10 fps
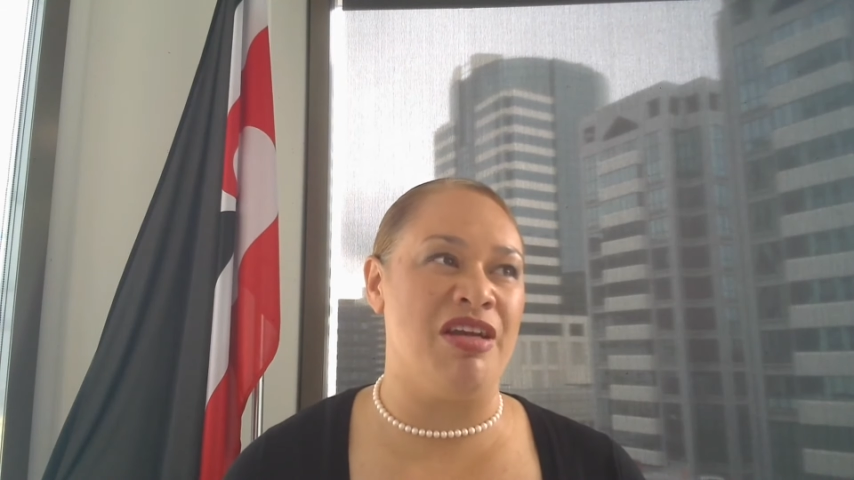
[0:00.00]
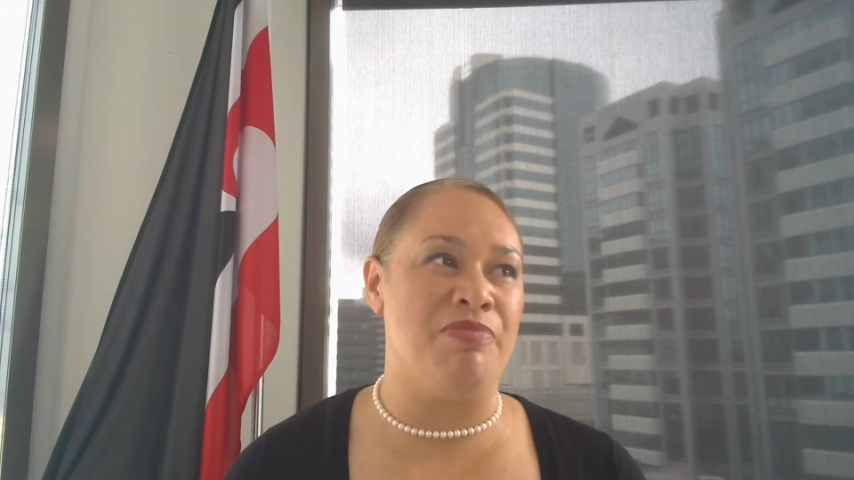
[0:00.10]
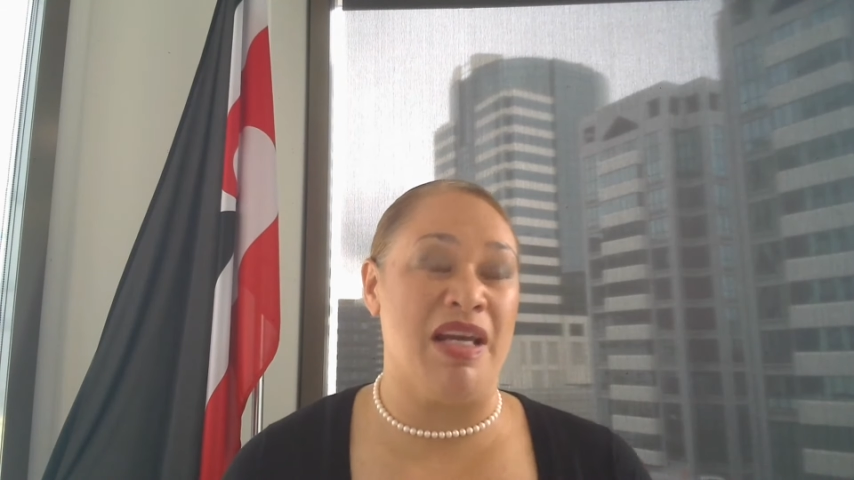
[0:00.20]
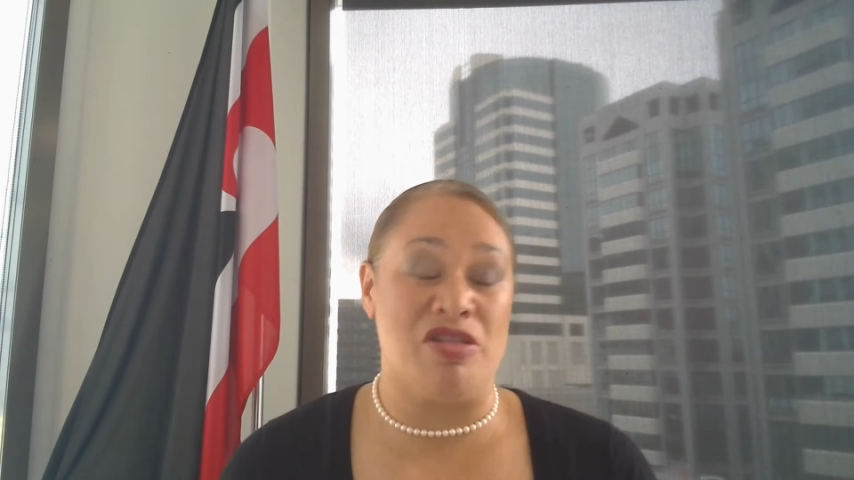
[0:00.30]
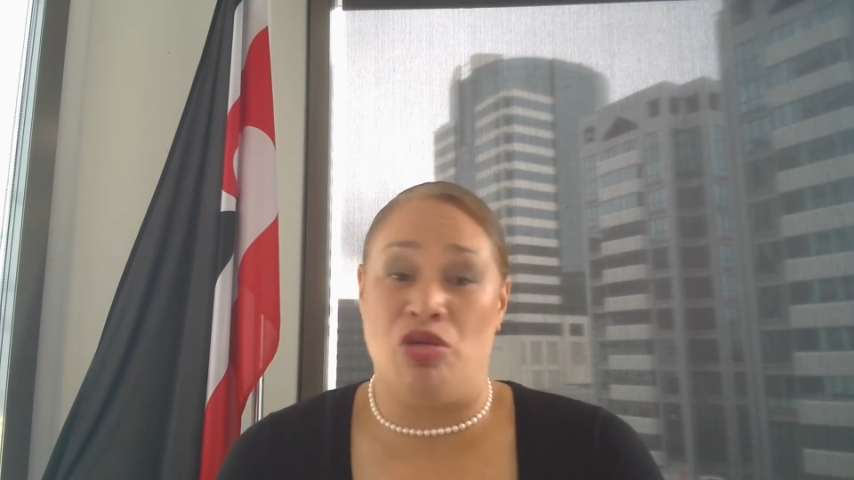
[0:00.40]

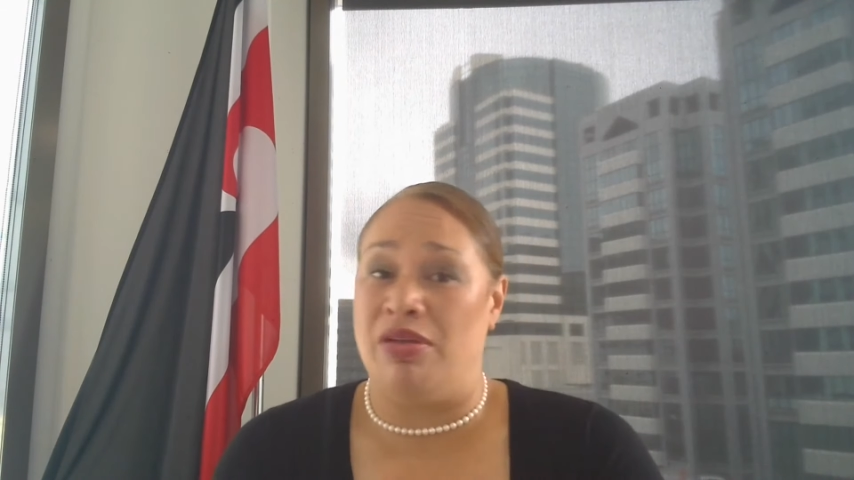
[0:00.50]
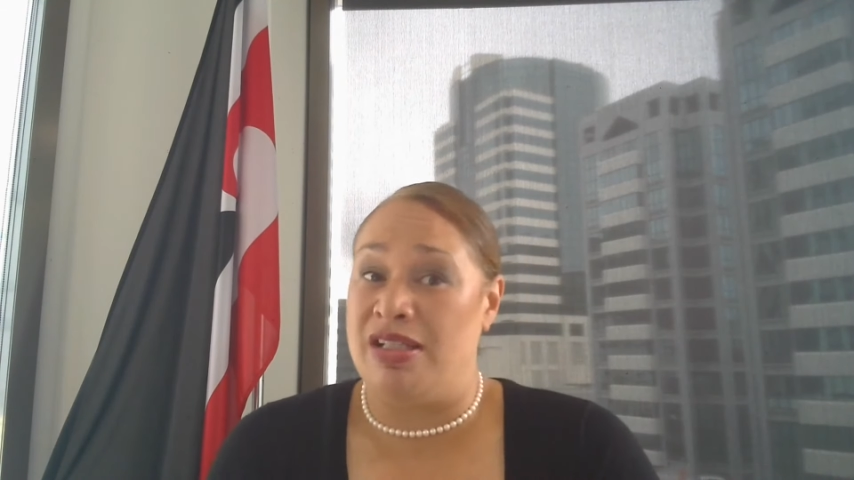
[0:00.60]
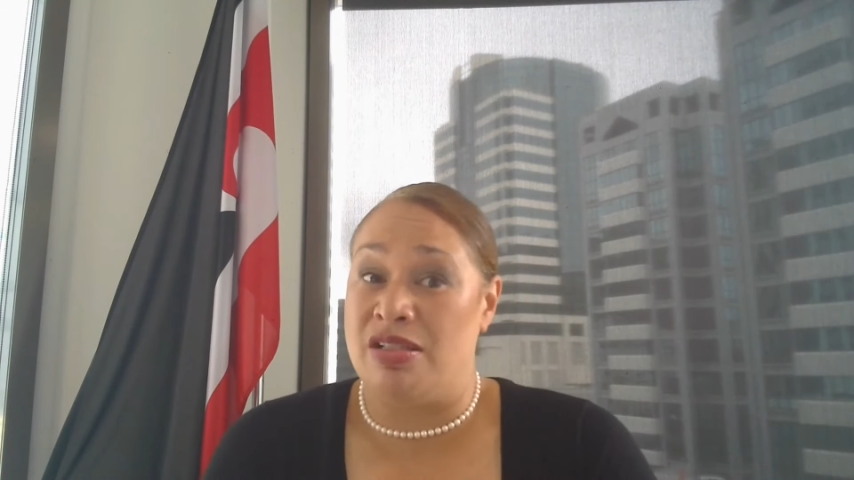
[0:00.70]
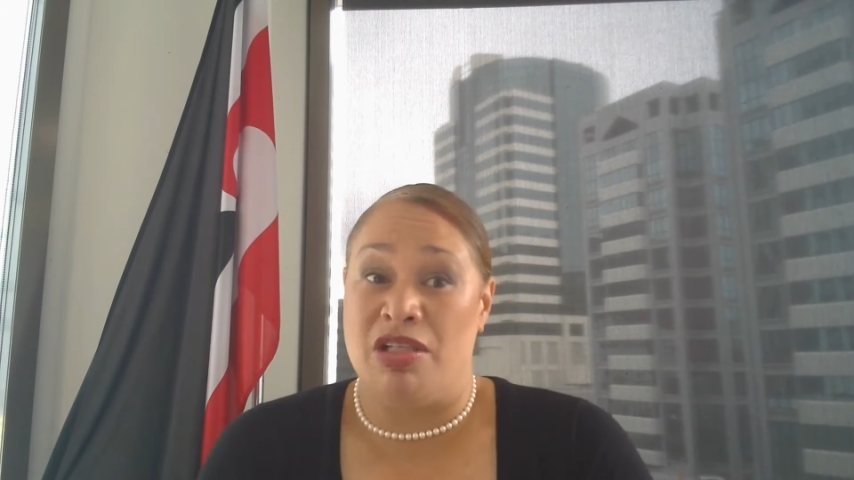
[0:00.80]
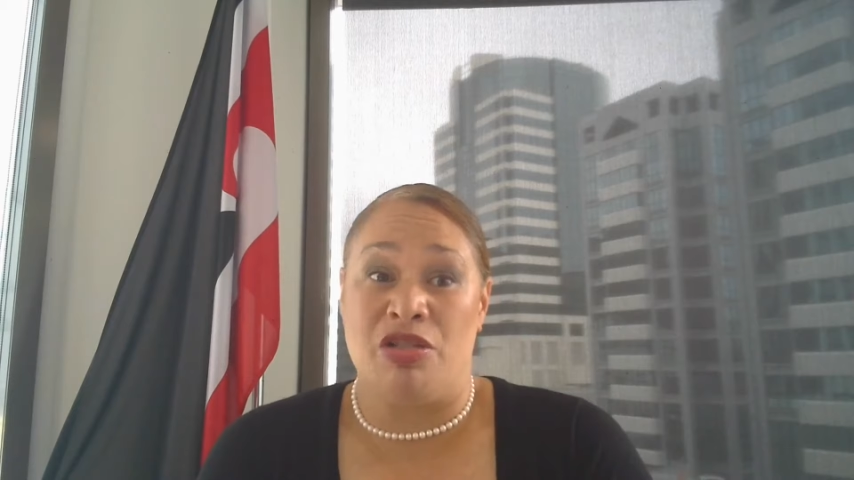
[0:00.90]
certainly to me
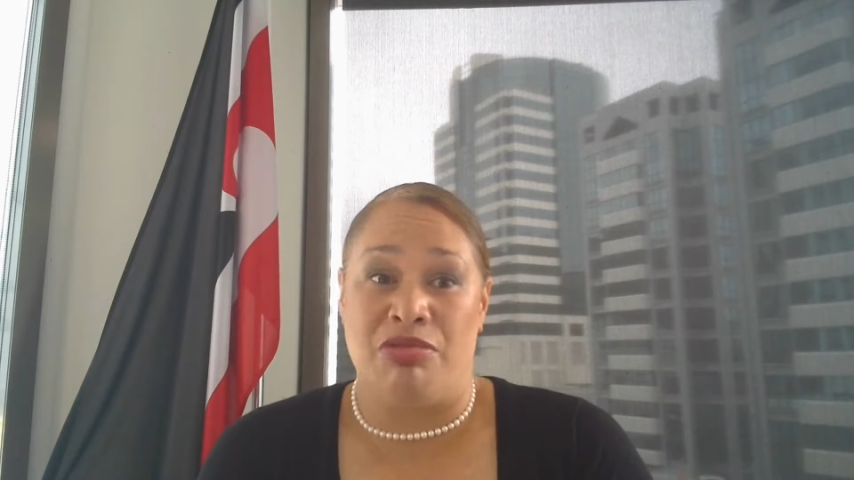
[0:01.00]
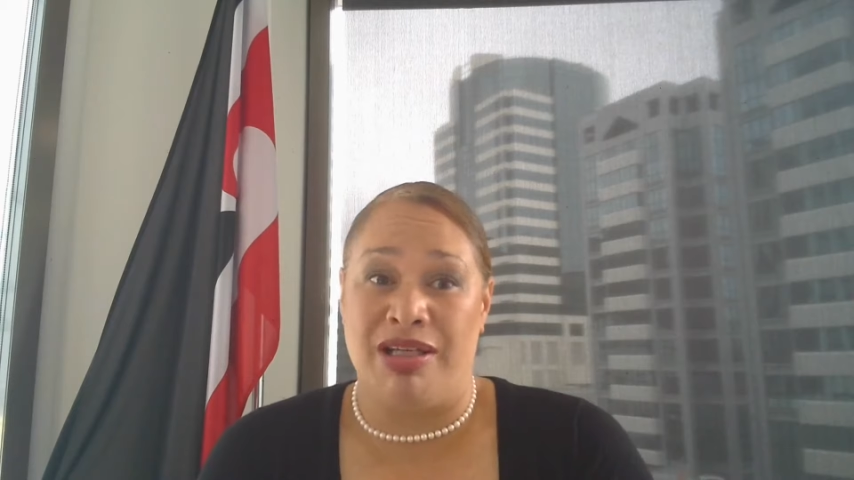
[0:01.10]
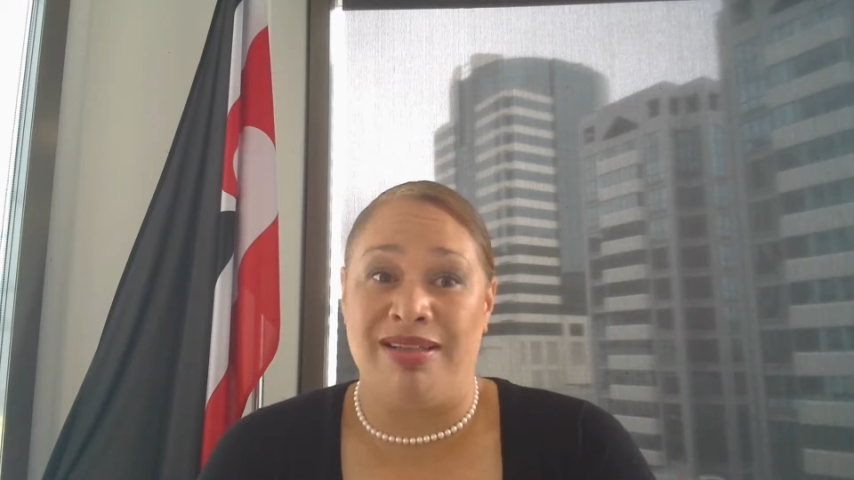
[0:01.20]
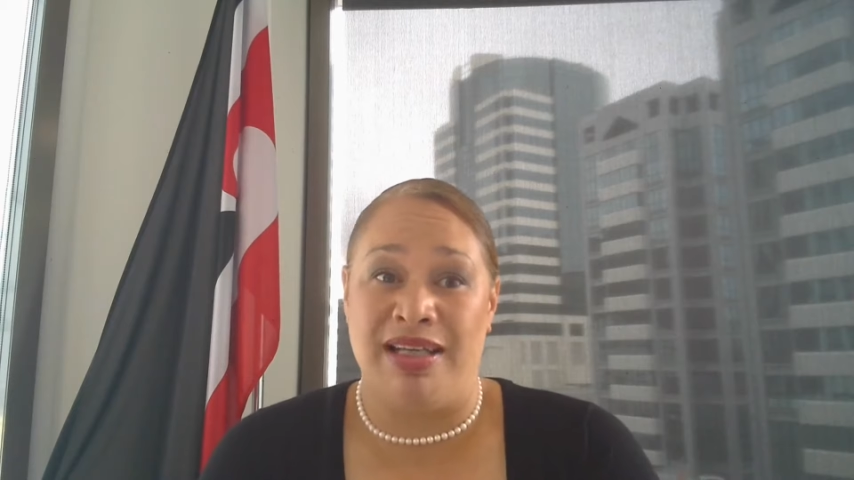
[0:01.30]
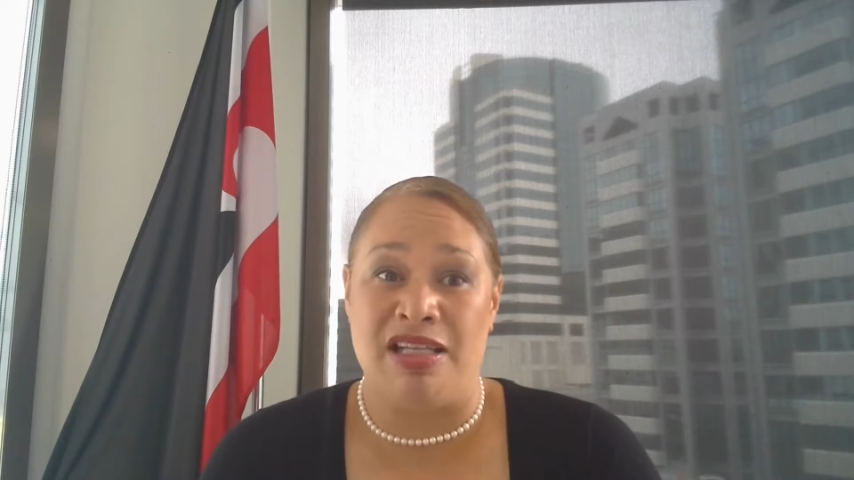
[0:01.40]
directly, has been